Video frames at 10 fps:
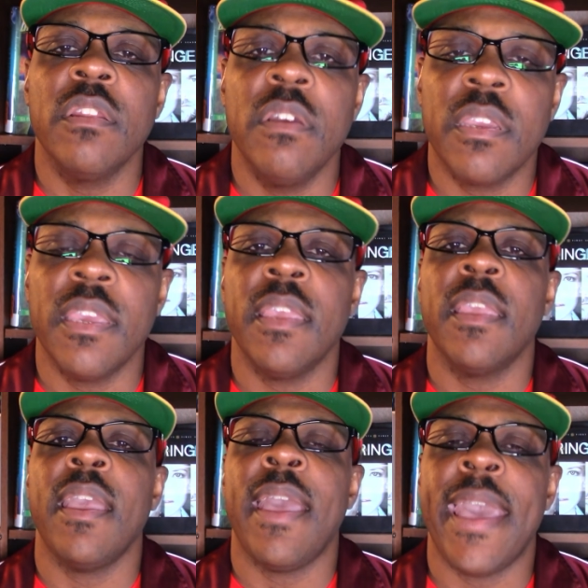
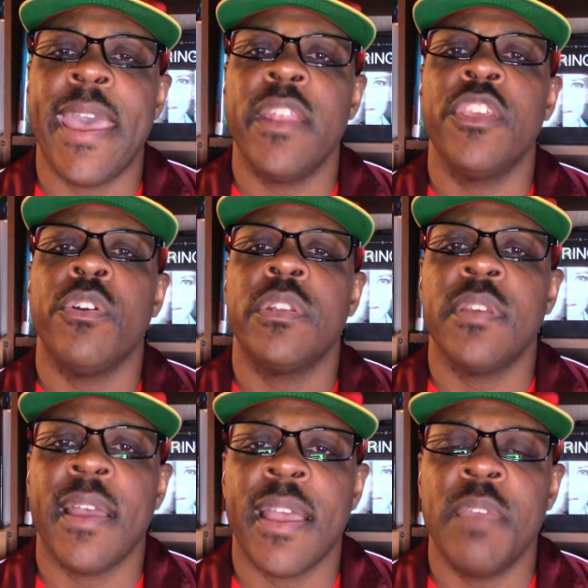looking at your
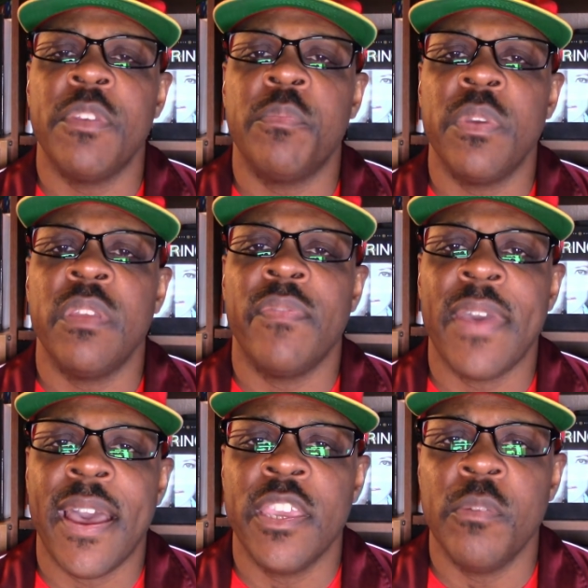time as being
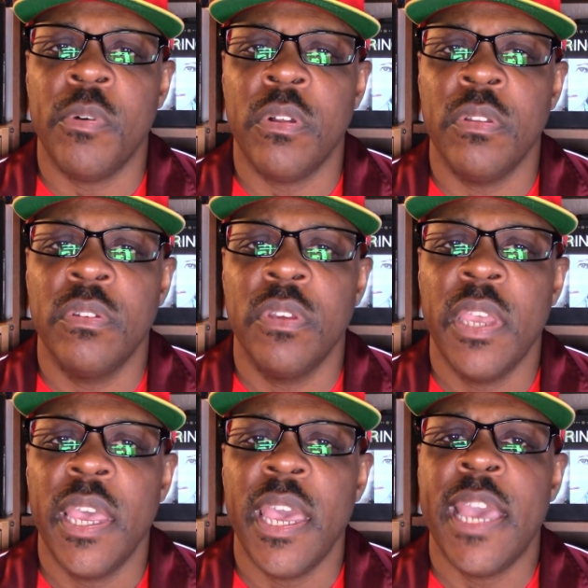valuable
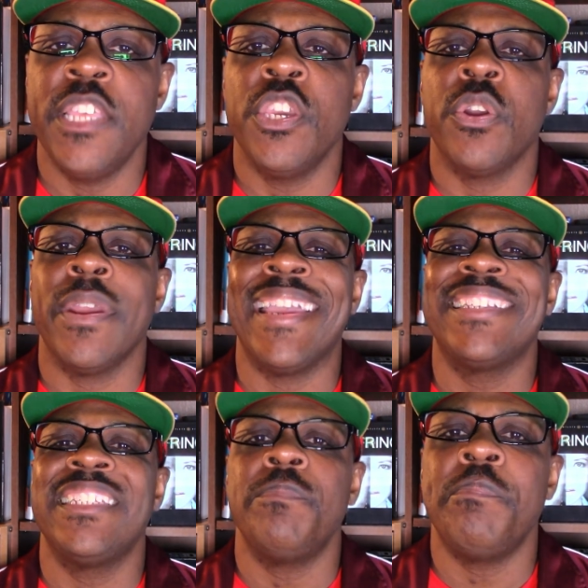and your
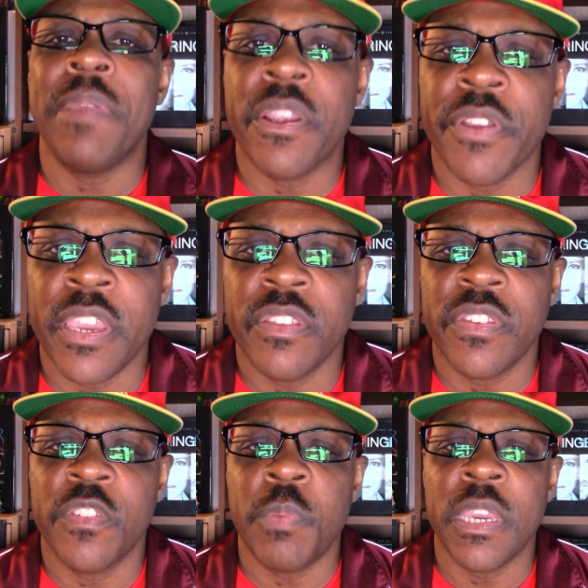experience
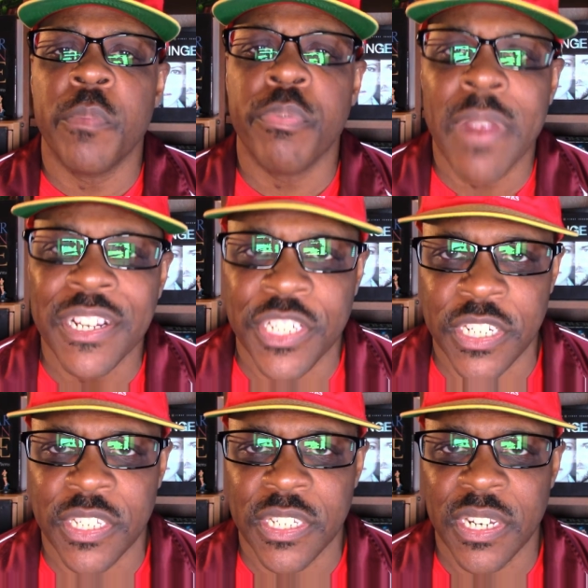as being
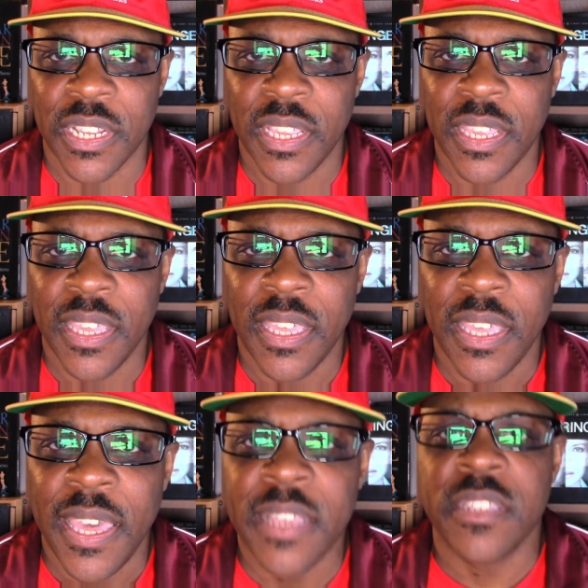precious
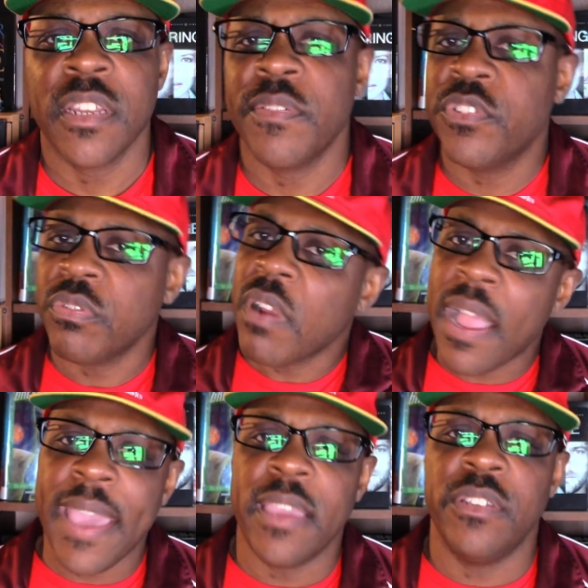instead of
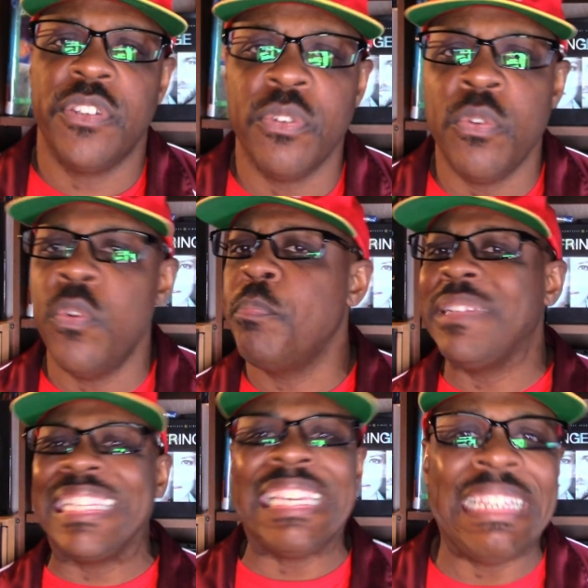trying to
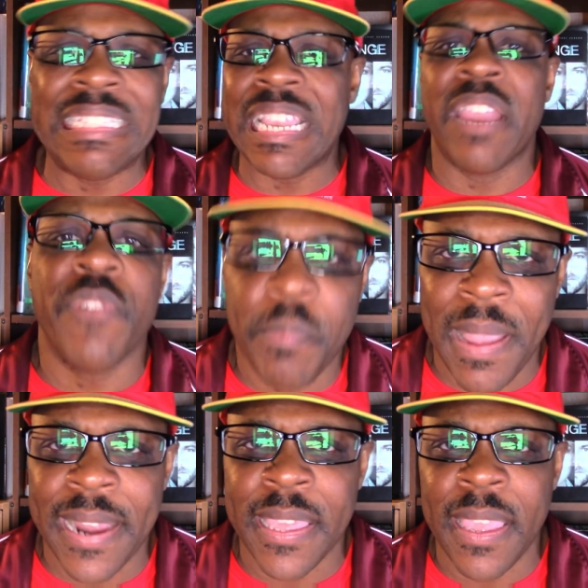please
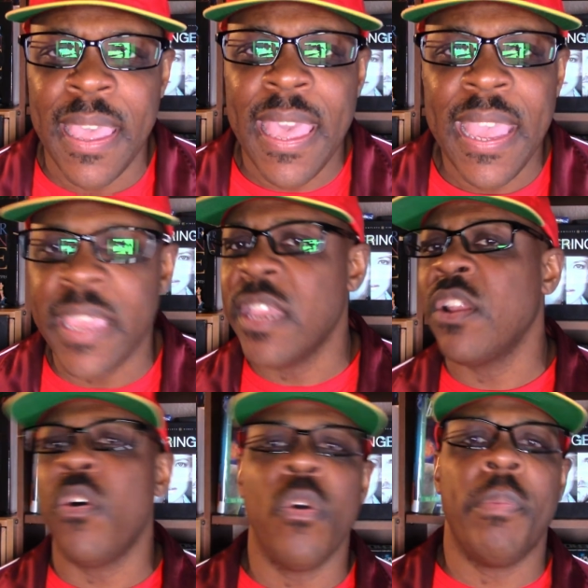everybody and get
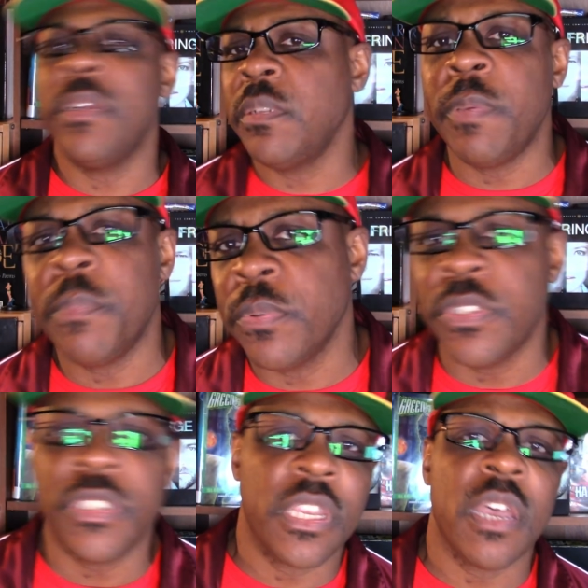a whole bunch of people
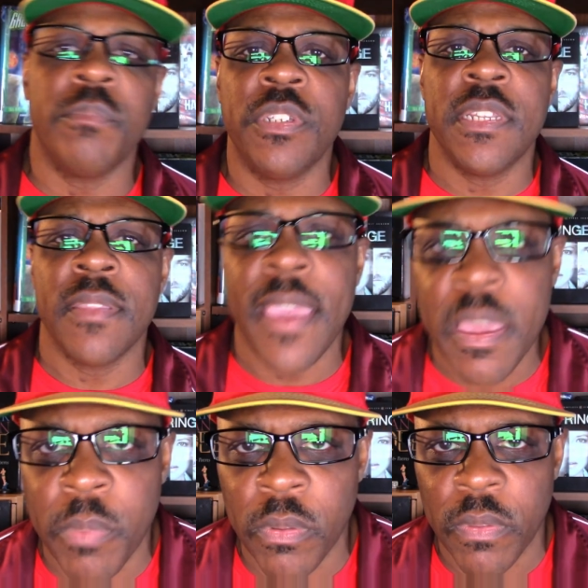just to come to the
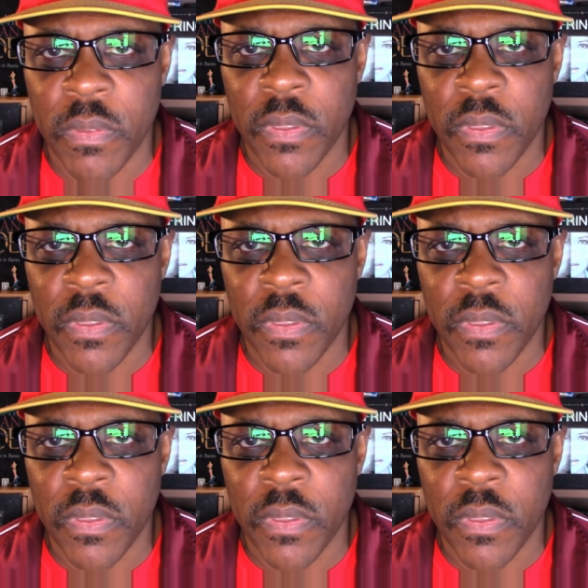table.